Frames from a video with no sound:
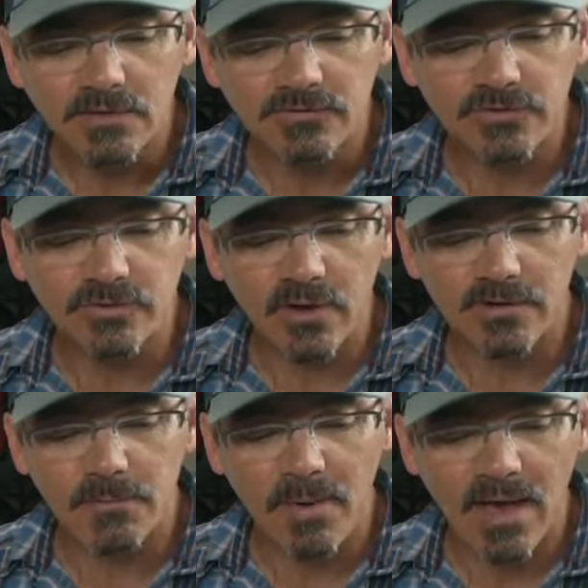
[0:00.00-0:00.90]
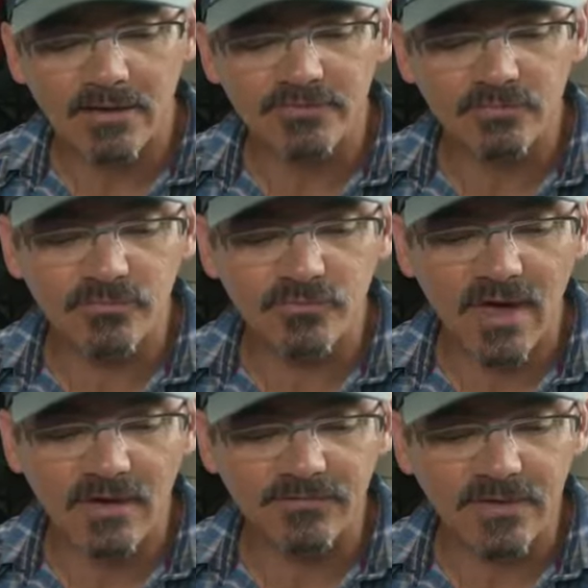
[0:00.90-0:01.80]
She trotted past
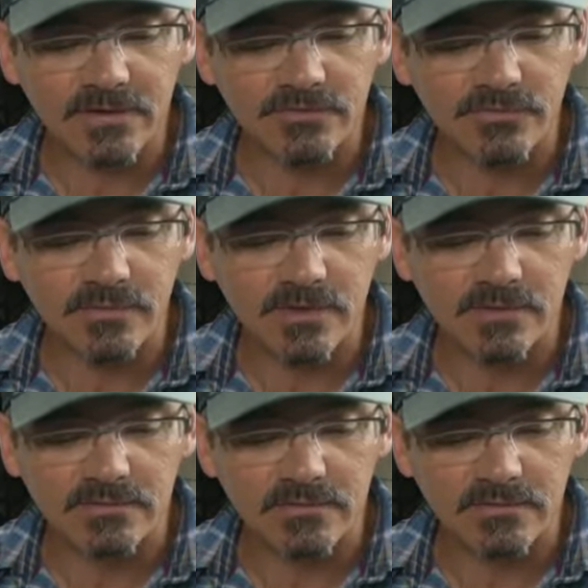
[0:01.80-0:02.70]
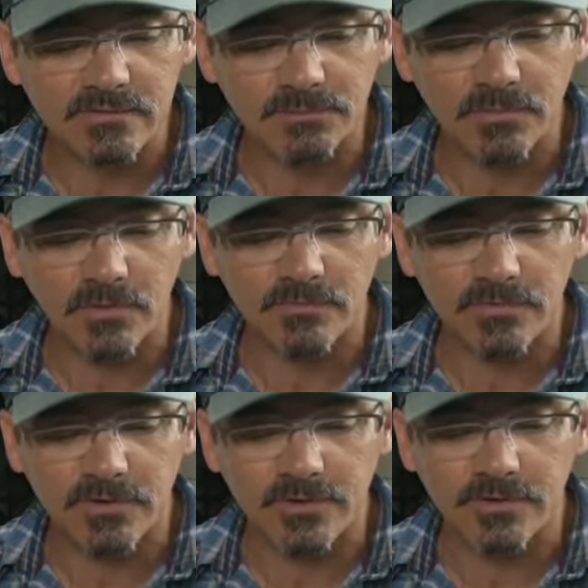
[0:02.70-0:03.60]
traffic and trees, zipped
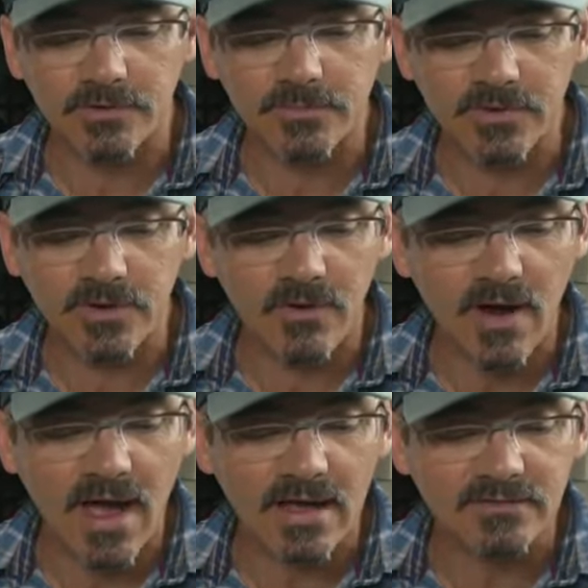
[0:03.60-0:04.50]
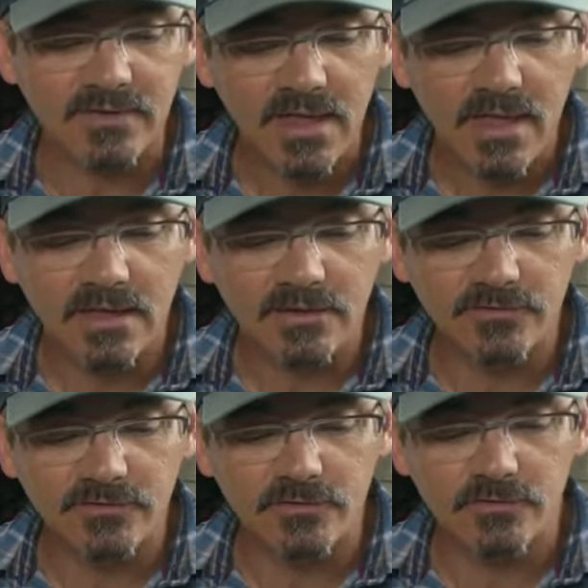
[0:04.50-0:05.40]
over curbs and cracks, and
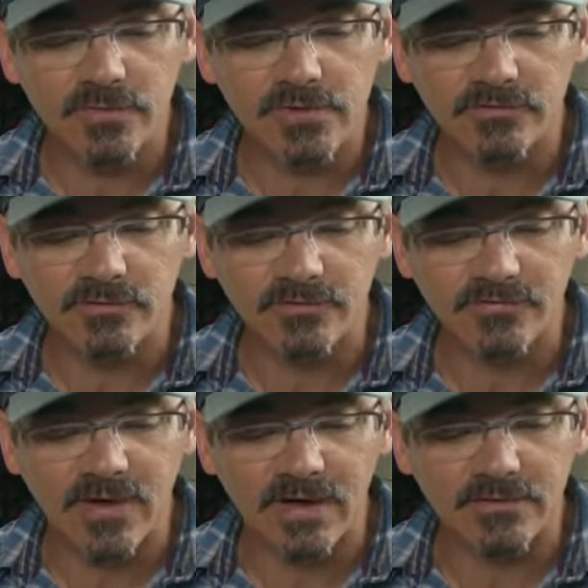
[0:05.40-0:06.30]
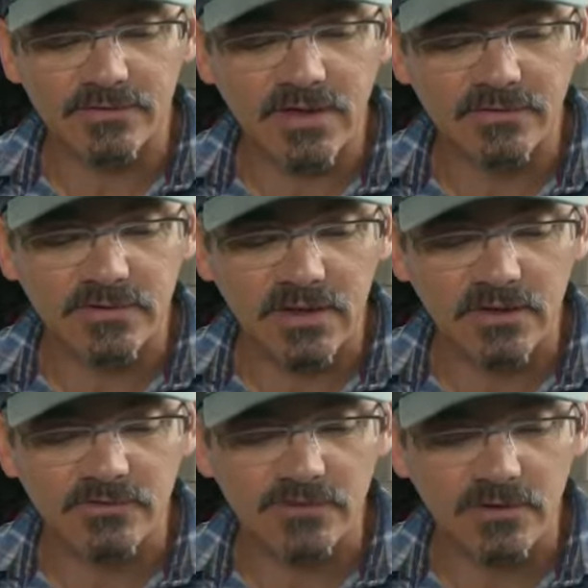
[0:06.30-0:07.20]
soon reached her final
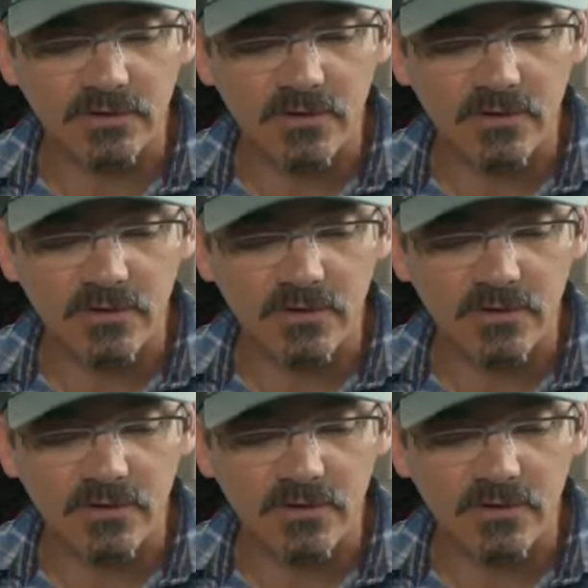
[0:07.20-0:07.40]
destination,